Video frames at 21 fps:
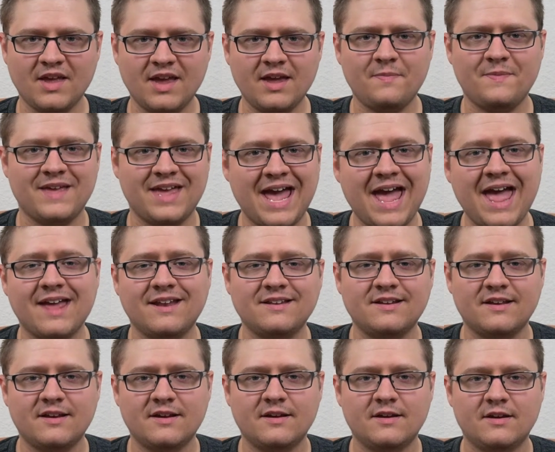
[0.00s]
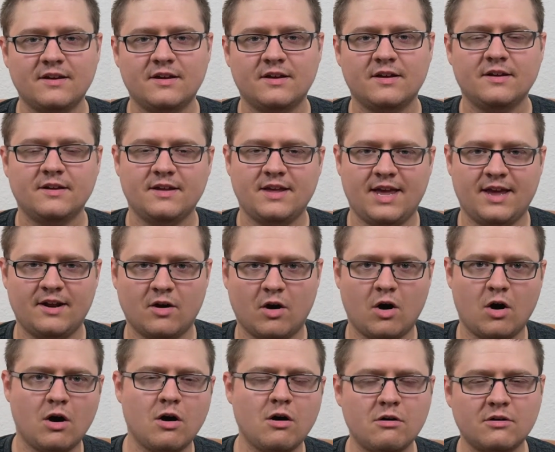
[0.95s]
in the end, it
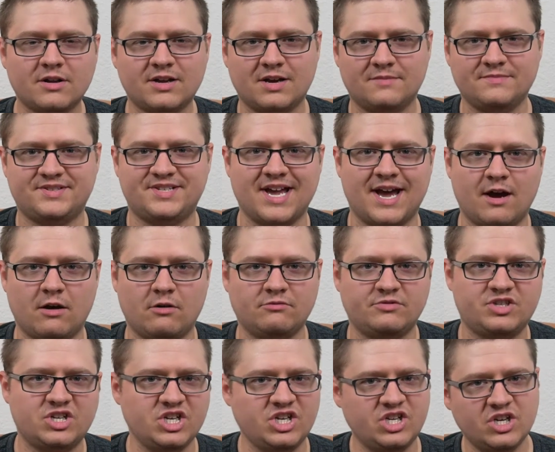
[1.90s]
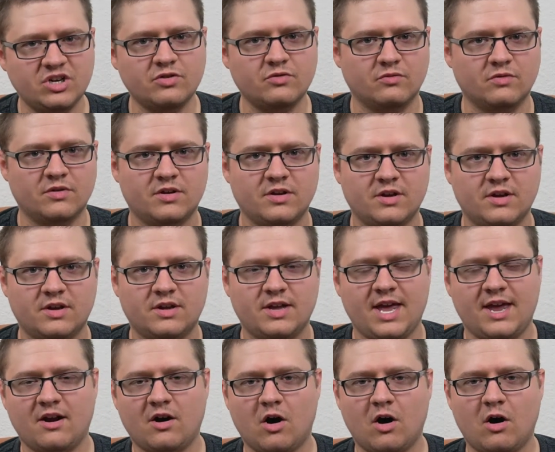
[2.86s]
all comes down to you.
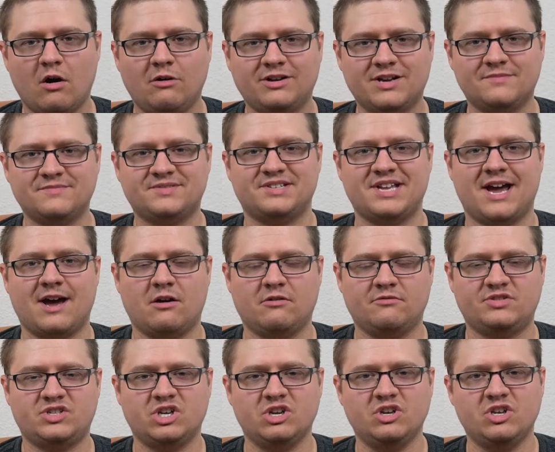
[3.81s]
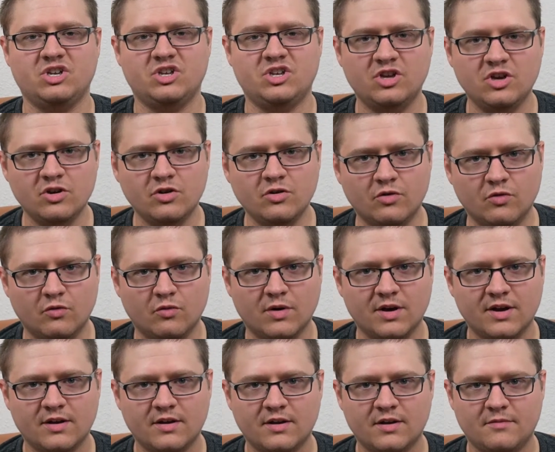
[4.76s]
It all comes down to
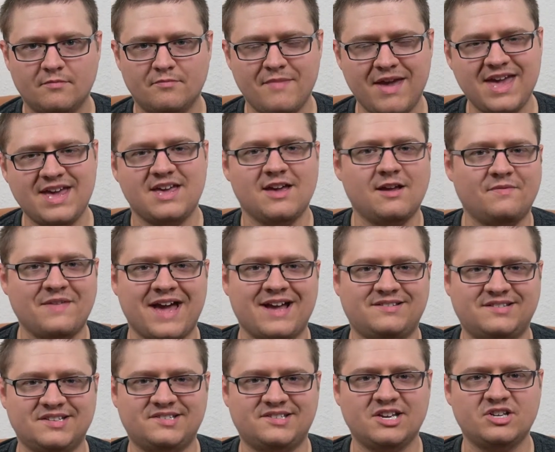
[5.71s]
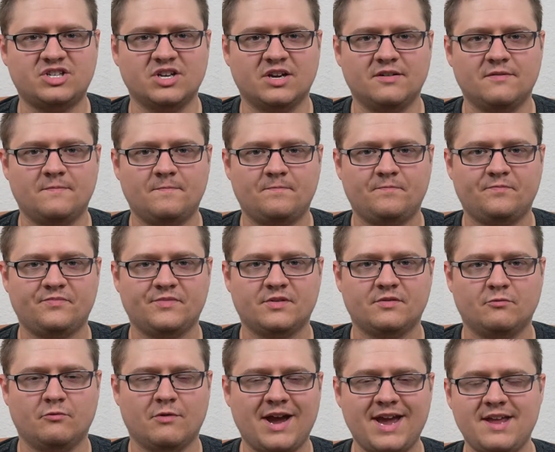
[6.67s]
you making that decision.
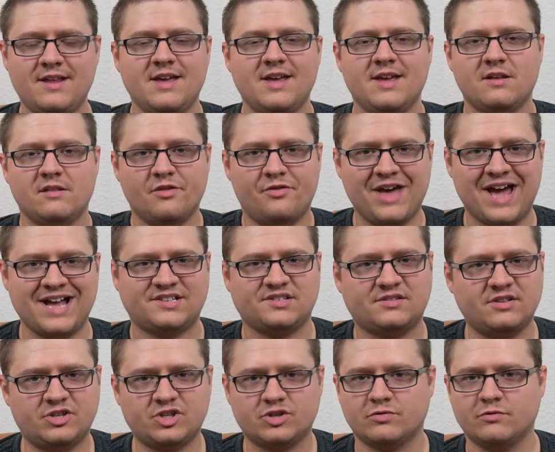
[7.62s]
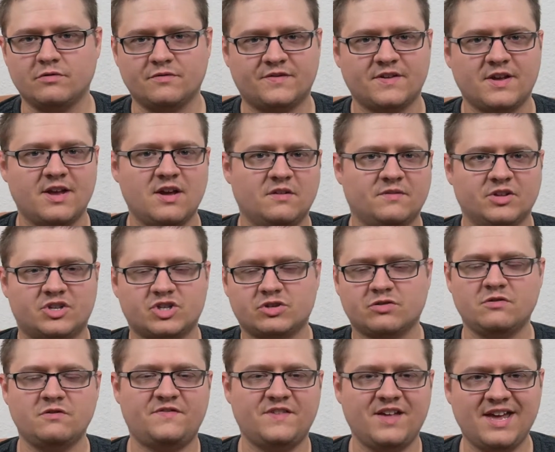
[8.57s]
Right? That's the truth. The
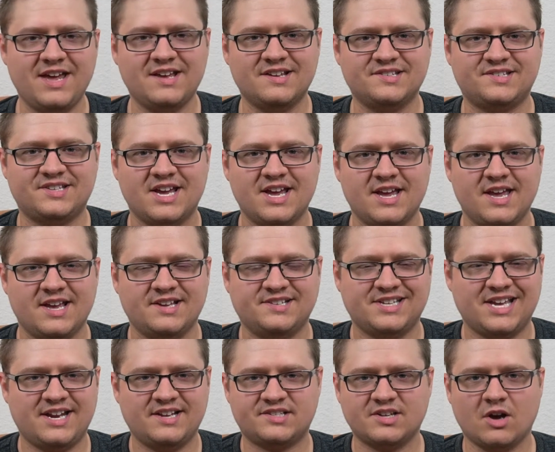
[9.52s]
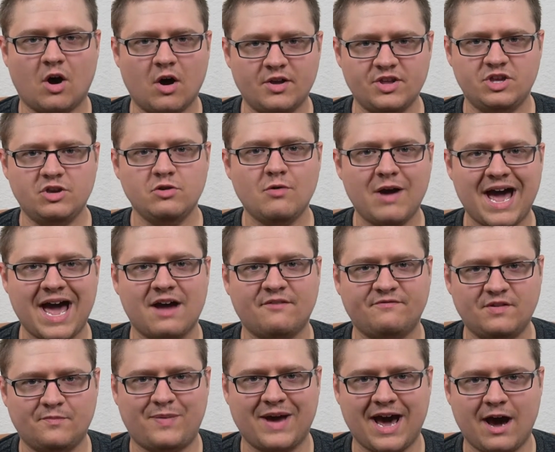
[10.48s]
truth is that you
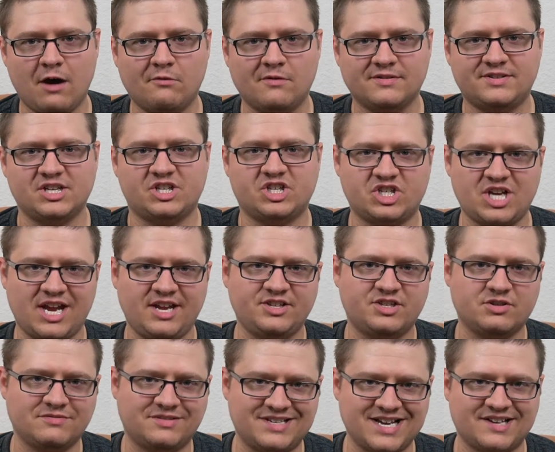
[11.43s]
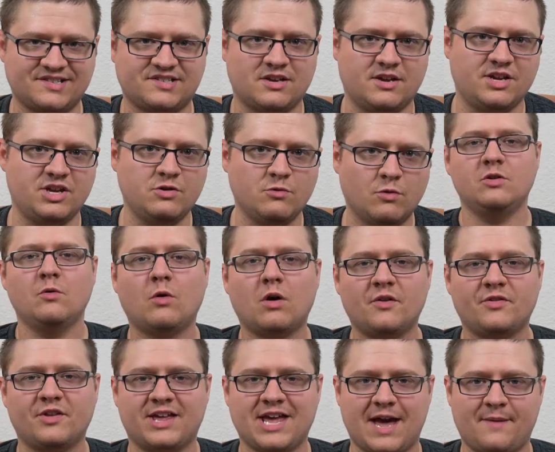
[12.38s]
have the power to change your destiny.
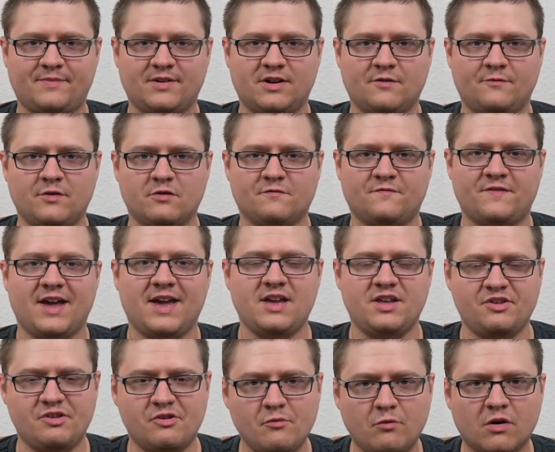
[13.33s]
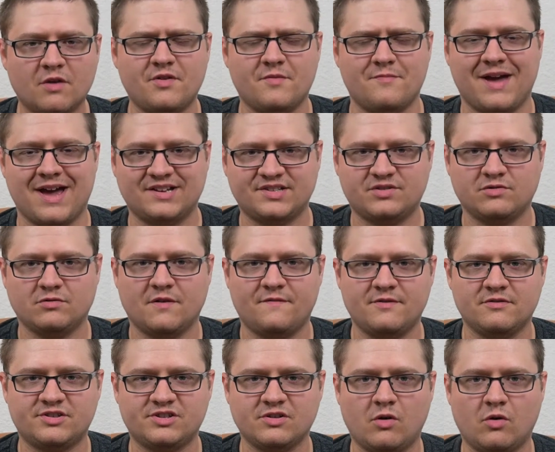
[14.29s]
You are the captain of your fate. You are the
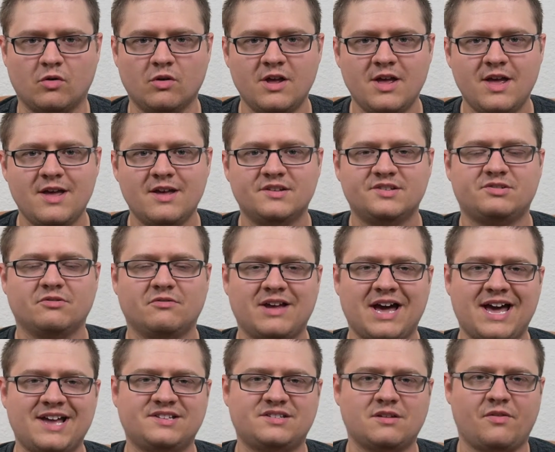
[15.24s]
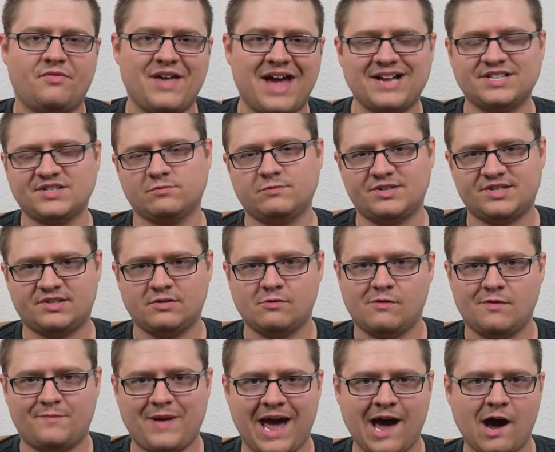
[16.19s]
master of your soul. So guys, that's what's
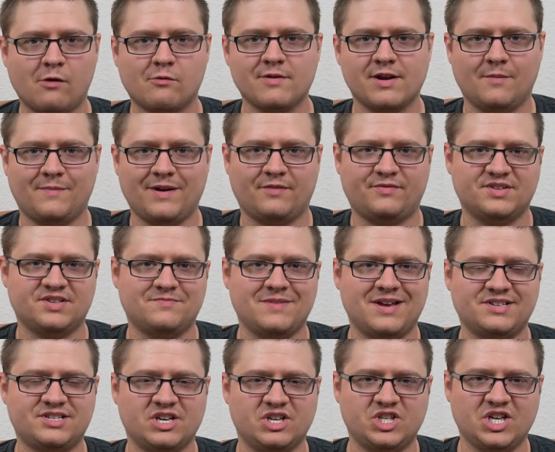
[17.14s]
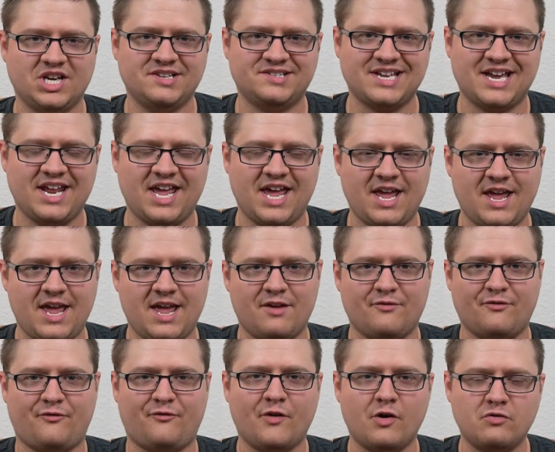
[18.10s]
so empowering about this message, is that
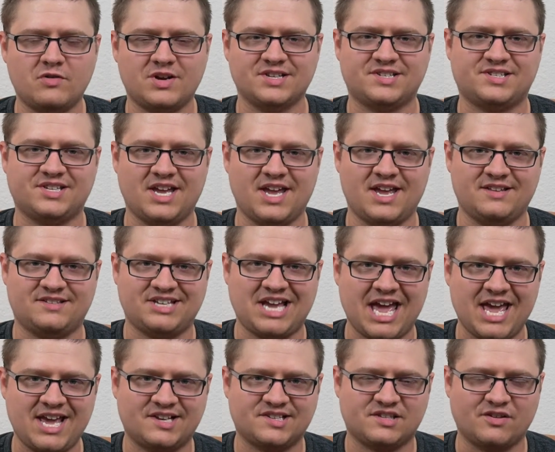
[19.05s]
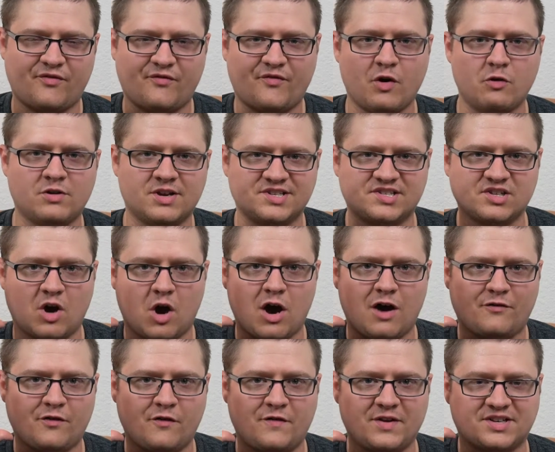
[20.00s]
it takes the focus
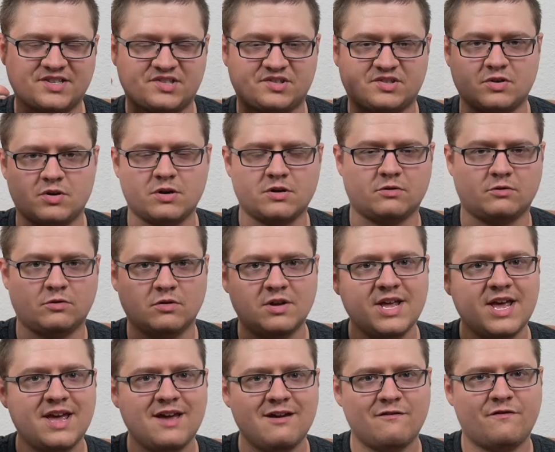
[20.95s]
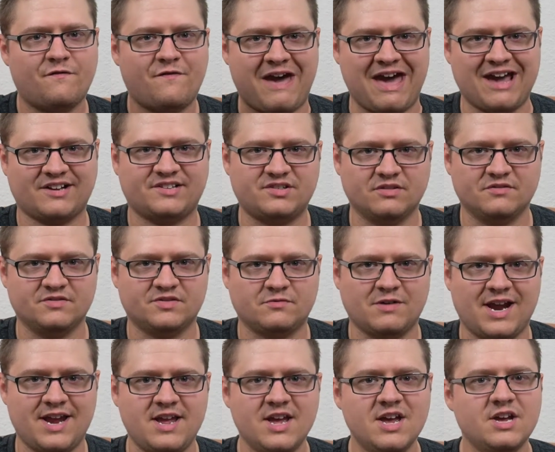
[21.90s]
off of external
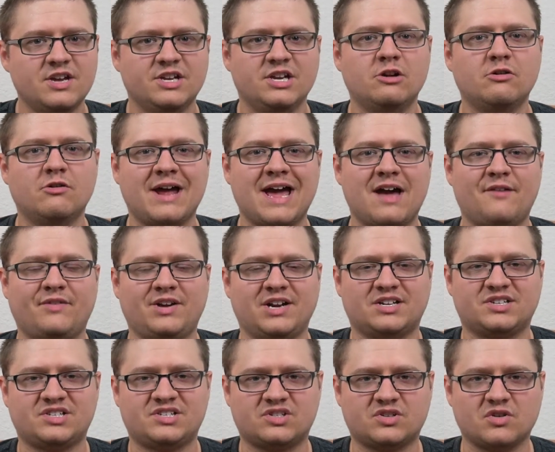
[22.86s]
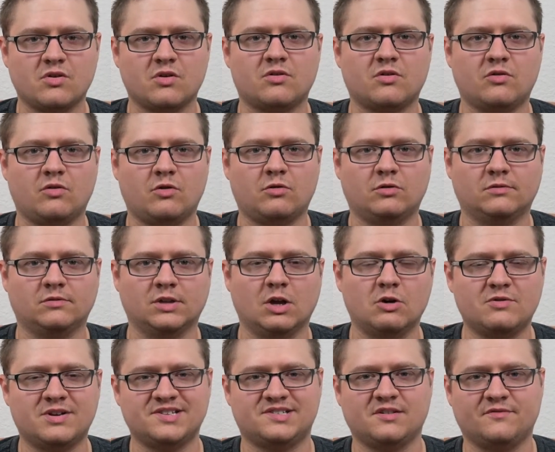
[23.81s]
factors, right? You don't have an external
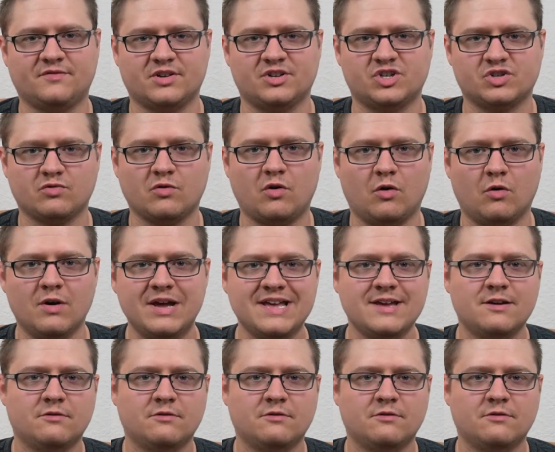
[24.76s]
locus of control,